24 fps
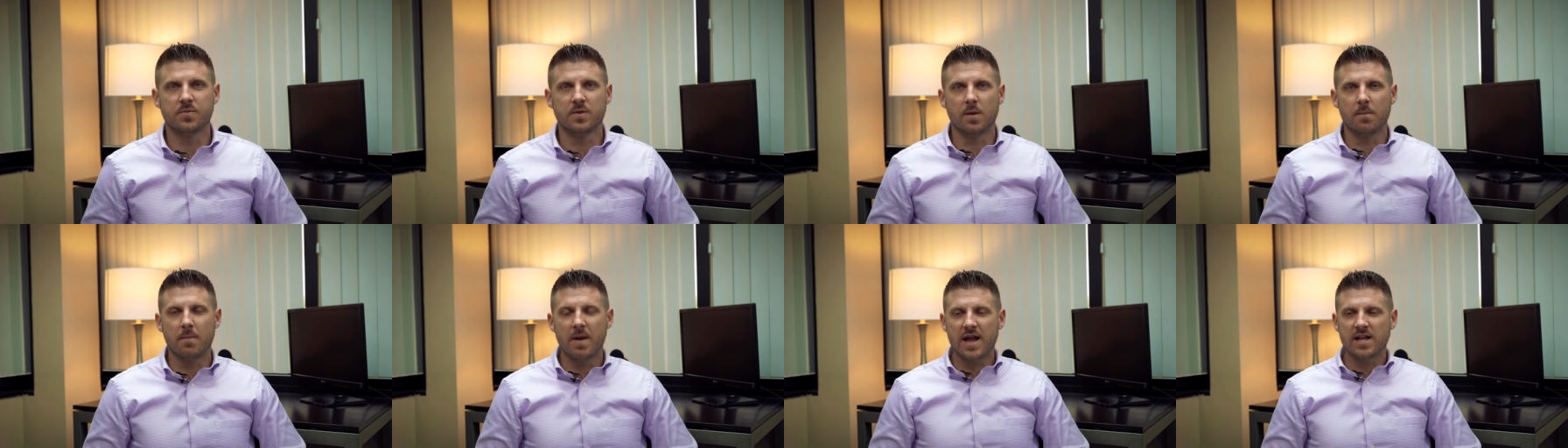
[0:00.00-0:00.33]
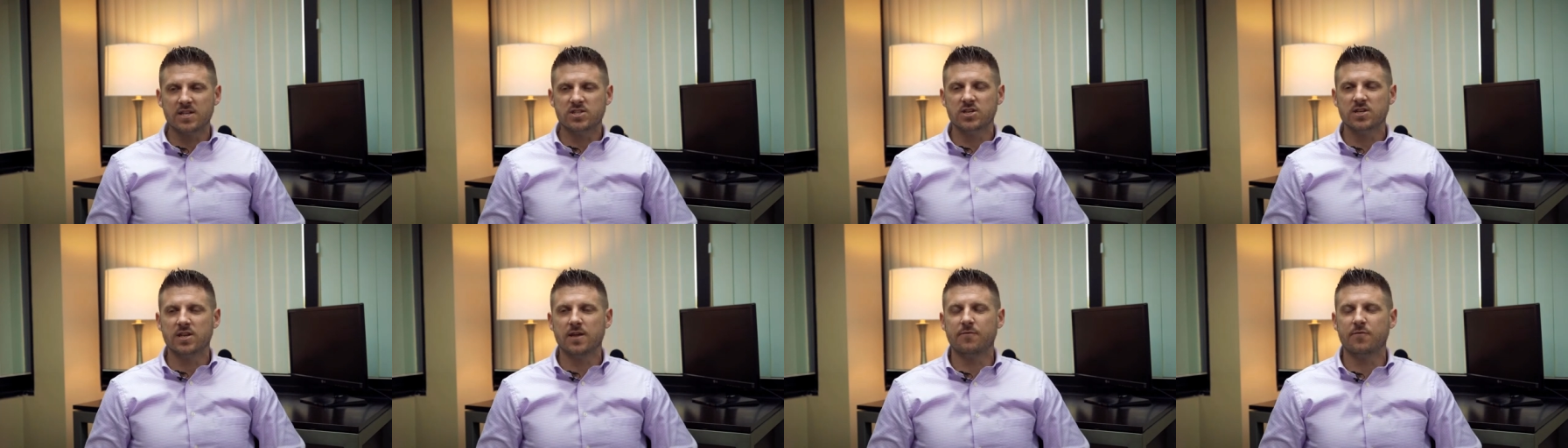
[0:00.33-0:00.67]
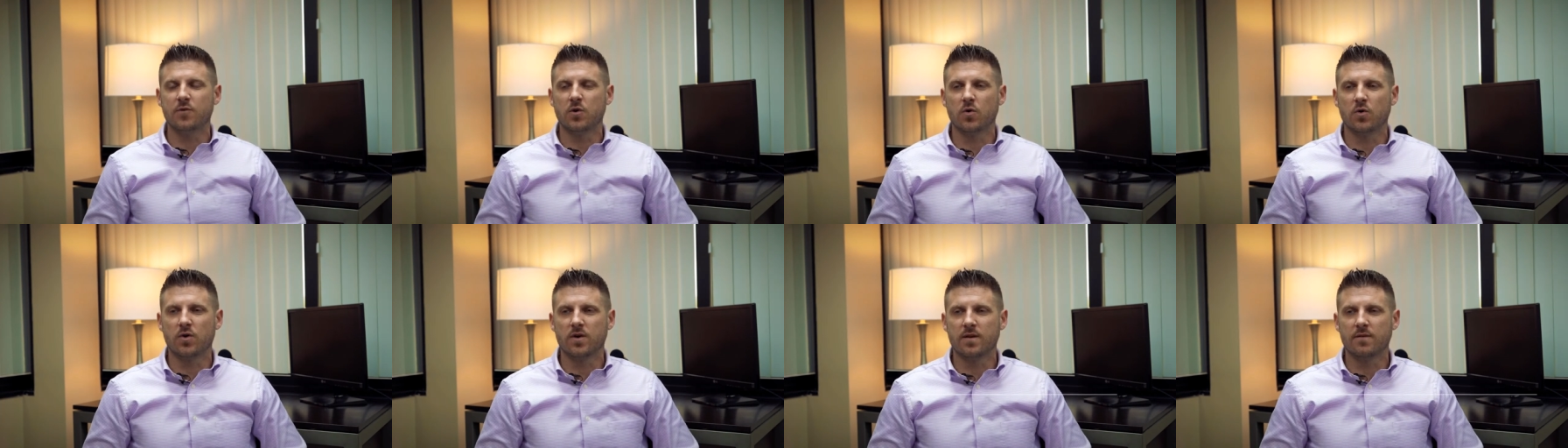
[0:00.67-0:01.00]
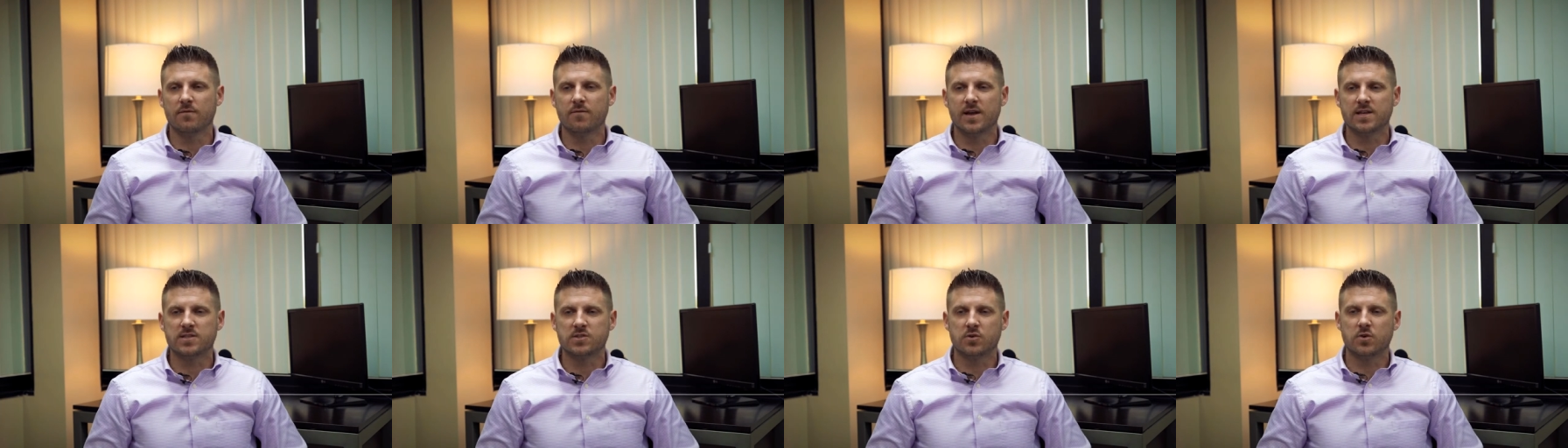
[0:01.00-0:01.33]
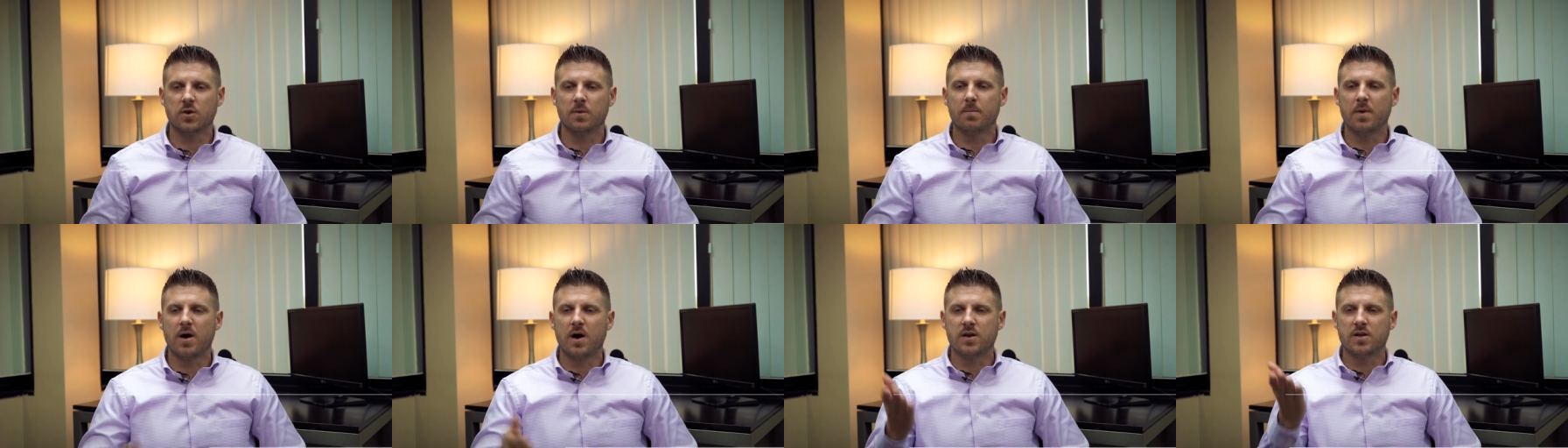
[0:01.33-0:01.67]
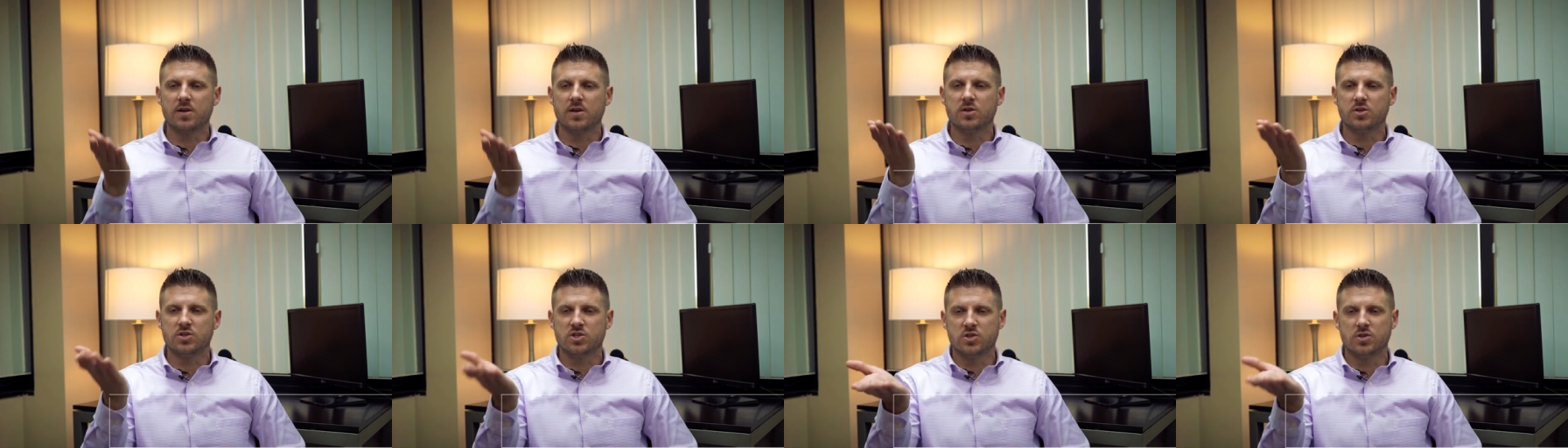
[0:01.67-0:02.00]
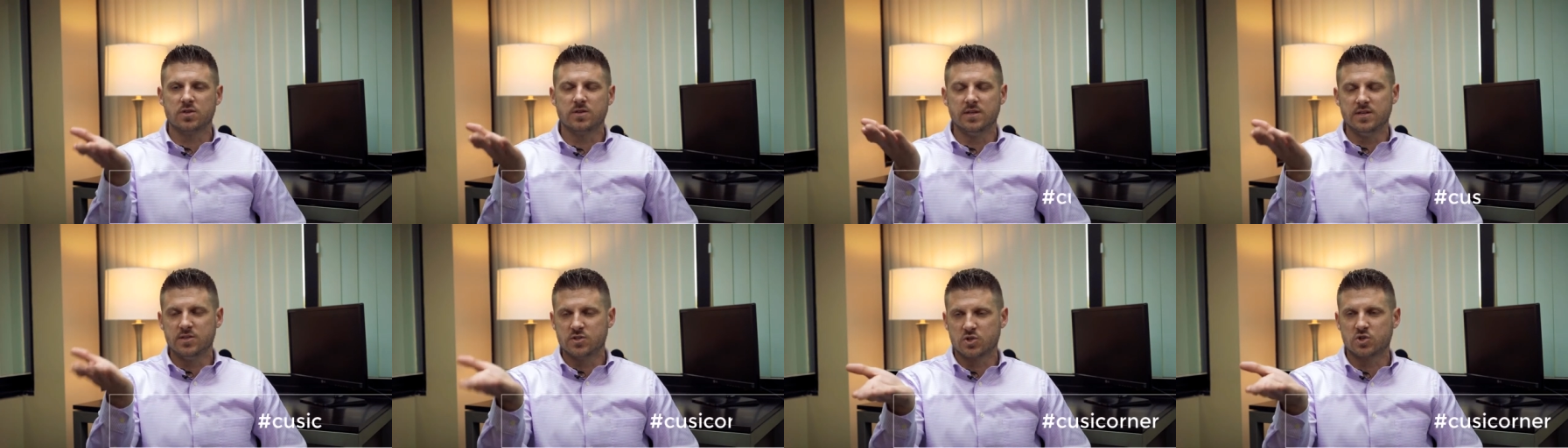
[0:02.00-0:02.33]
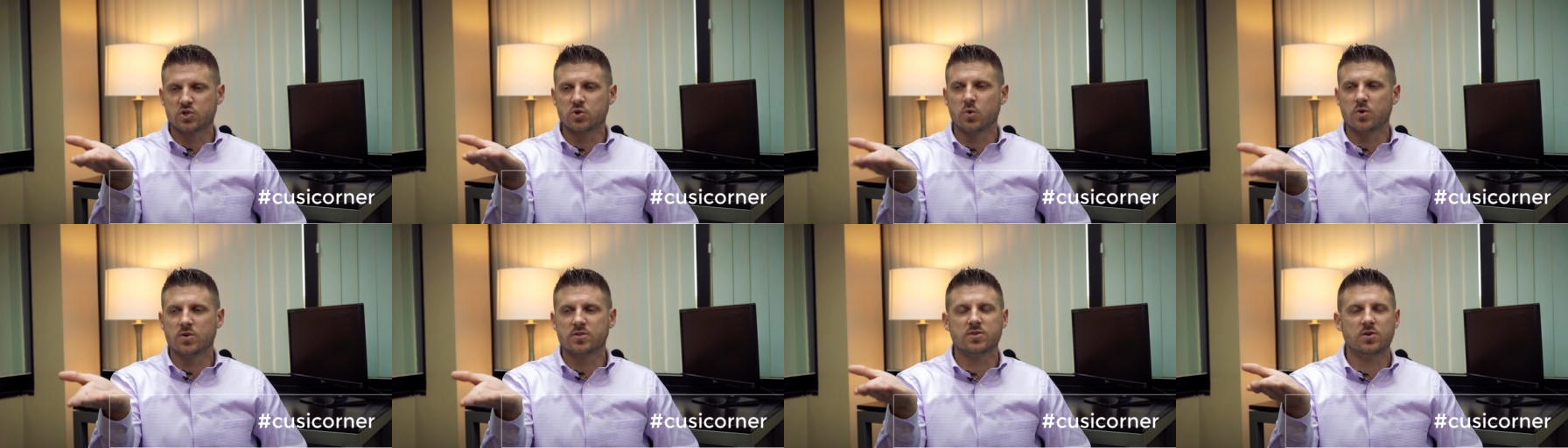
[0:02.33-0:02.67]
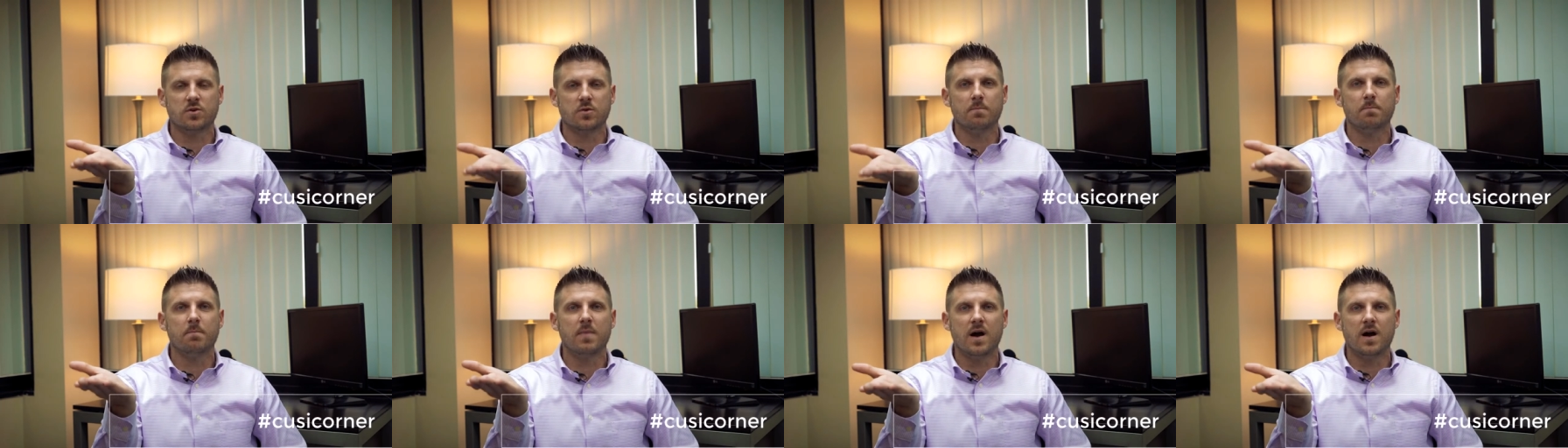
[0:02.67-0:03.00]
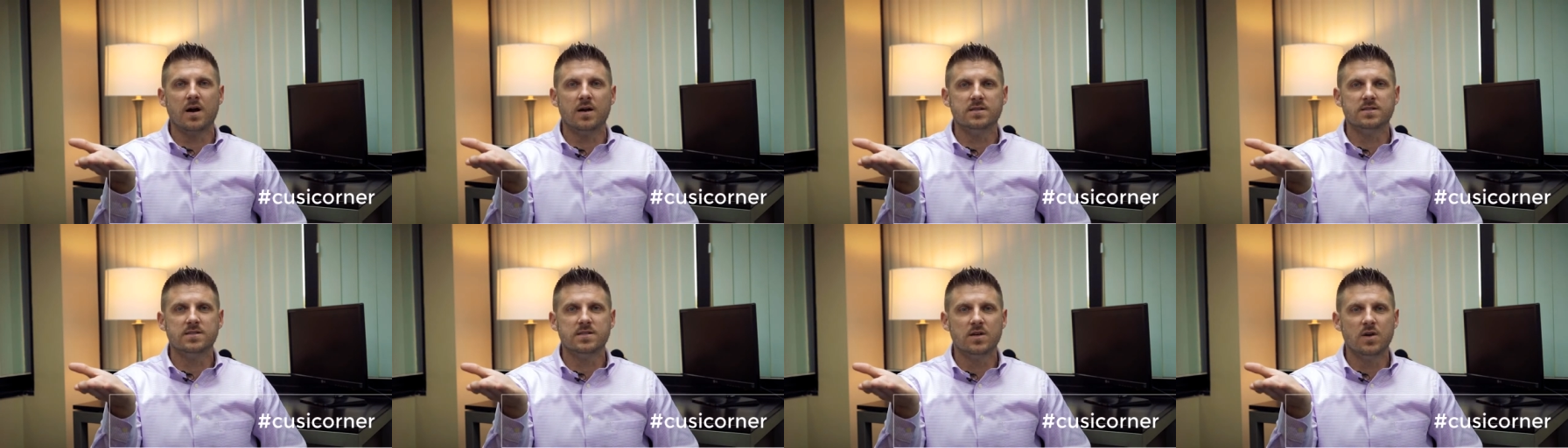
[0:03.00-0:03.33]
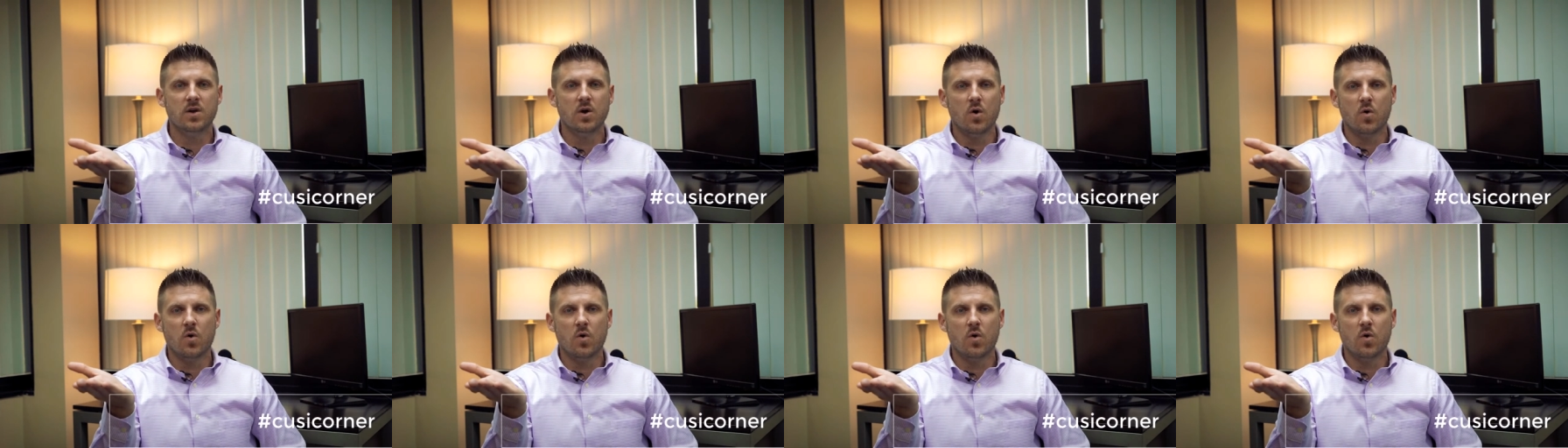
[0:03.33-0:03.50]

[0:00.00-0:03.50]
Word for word: Imagine if you're an investor and you're buying, a, these are short-term bonds,